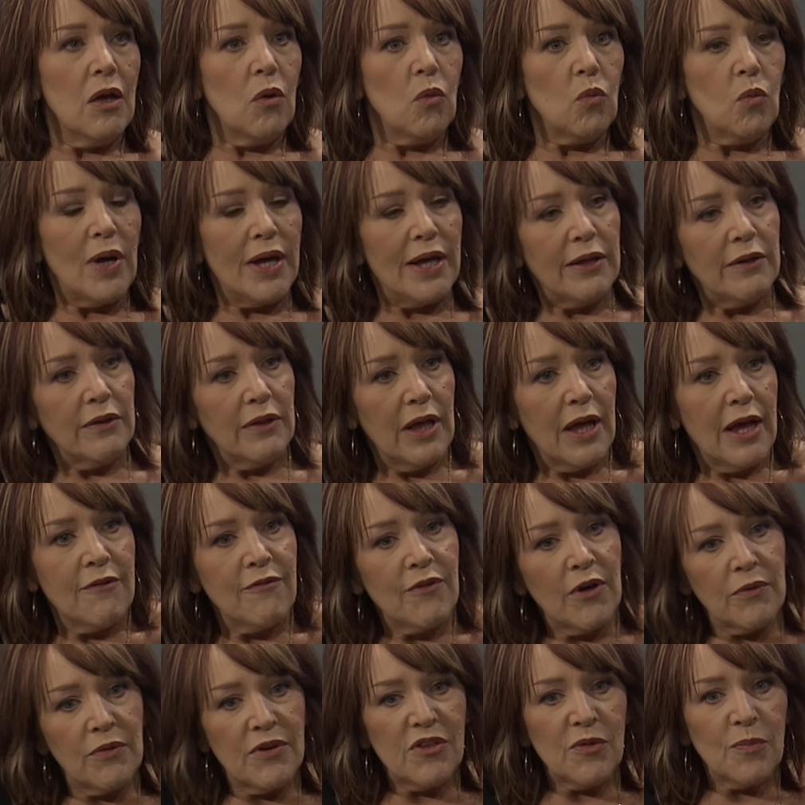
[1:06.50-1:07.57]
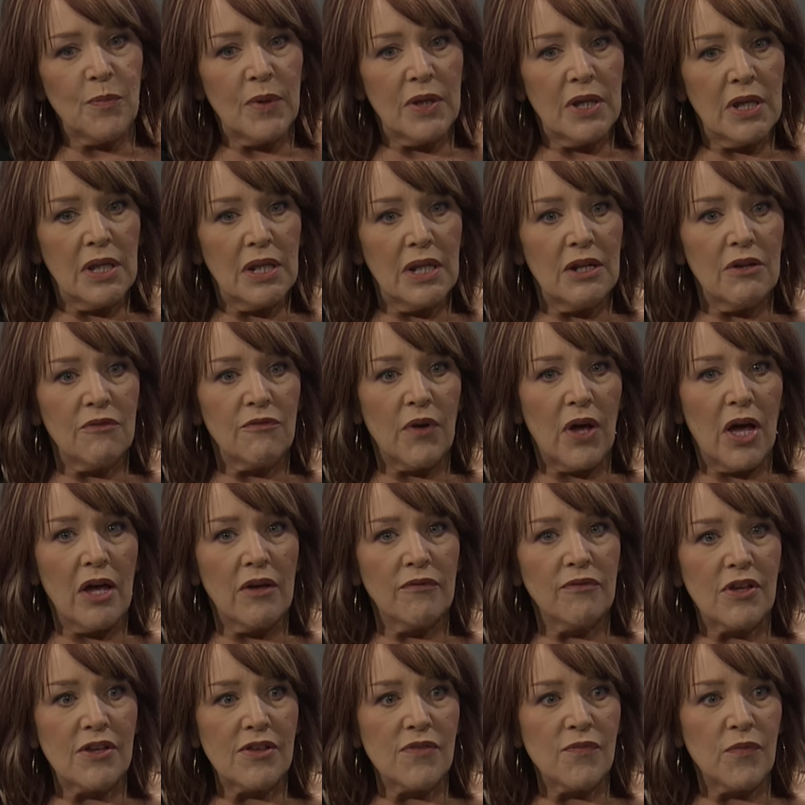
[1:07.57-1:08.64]
Well, I've always been
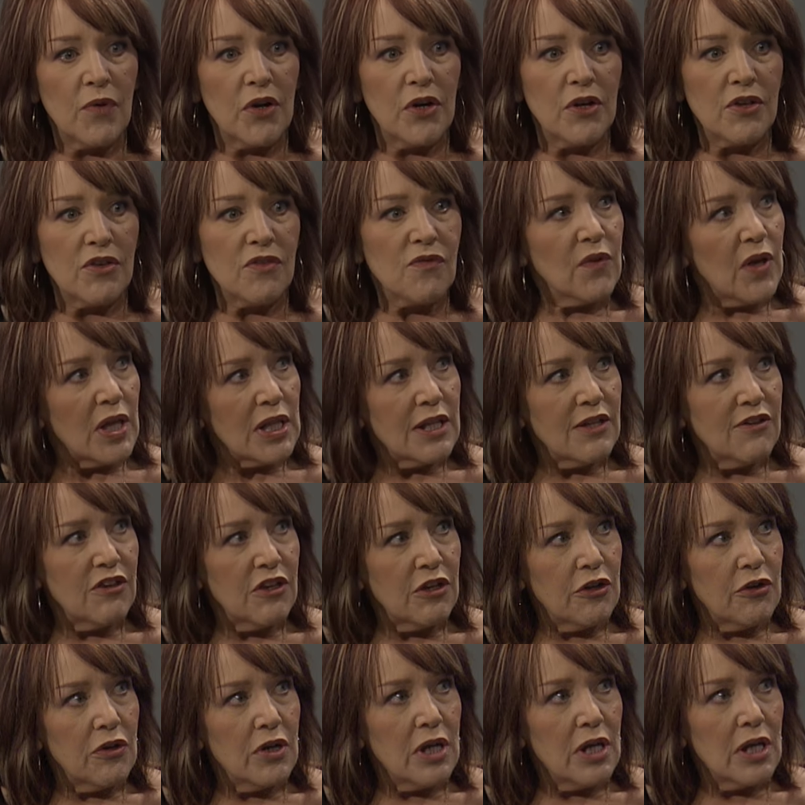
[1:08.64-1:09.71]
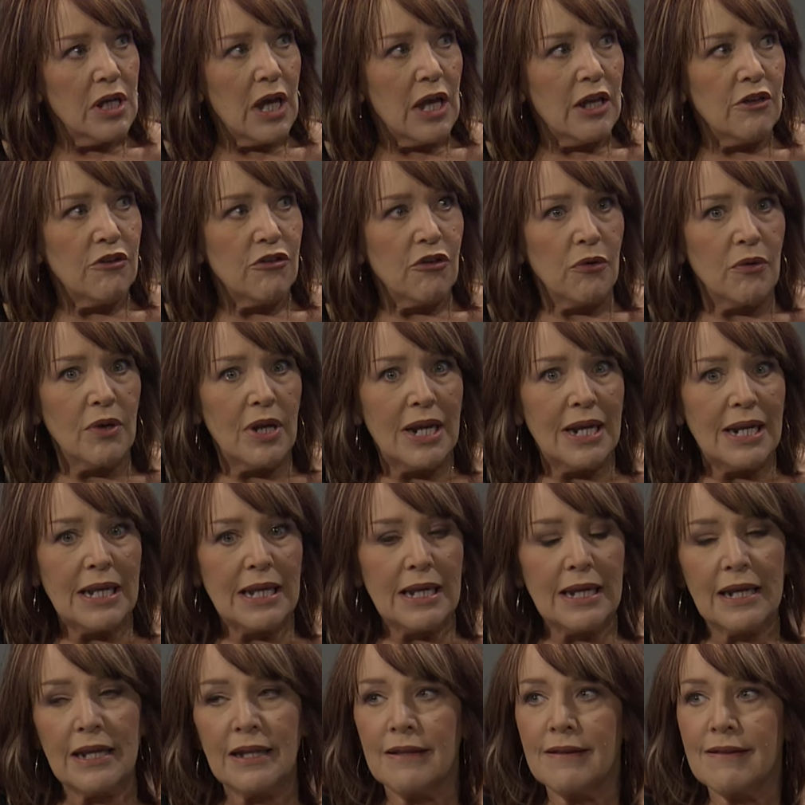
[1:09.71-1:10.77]
involved as far as volunteering and
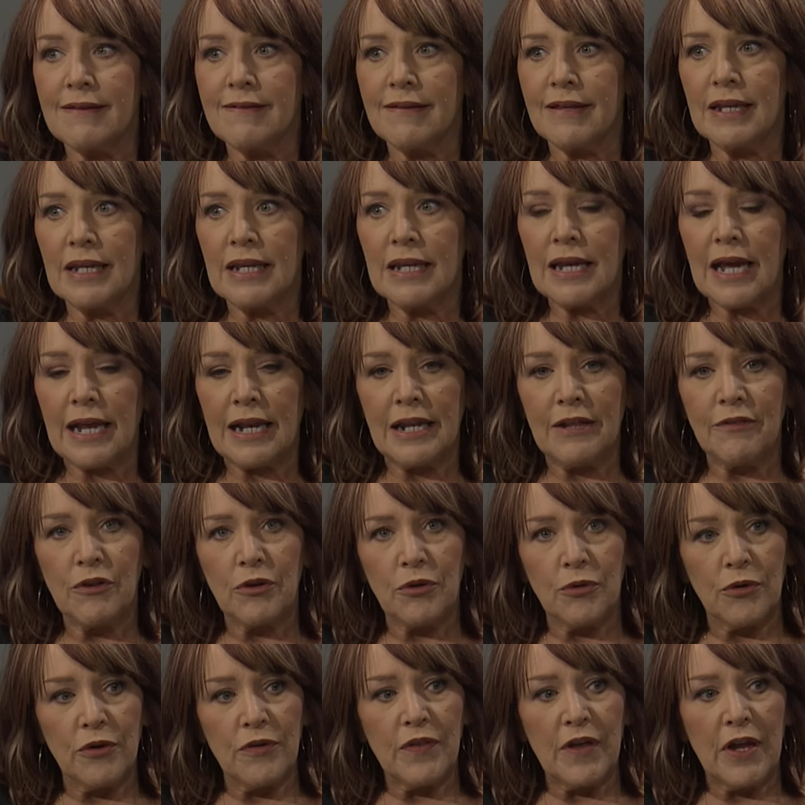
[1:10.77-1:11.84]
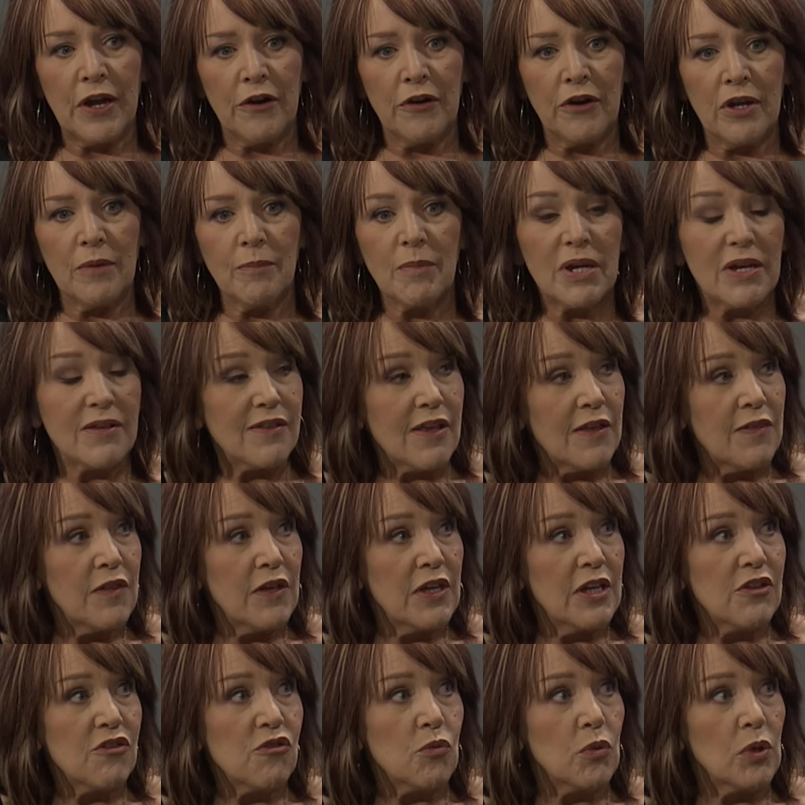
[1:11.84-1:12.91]
donating in the city and in the North area because I
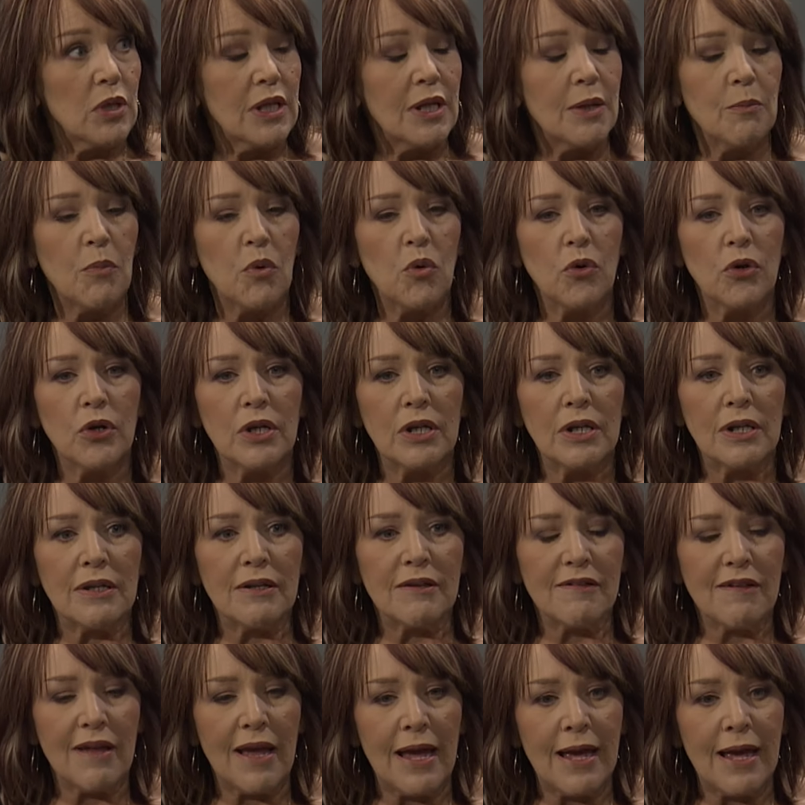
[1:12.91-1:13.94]
think it's really important.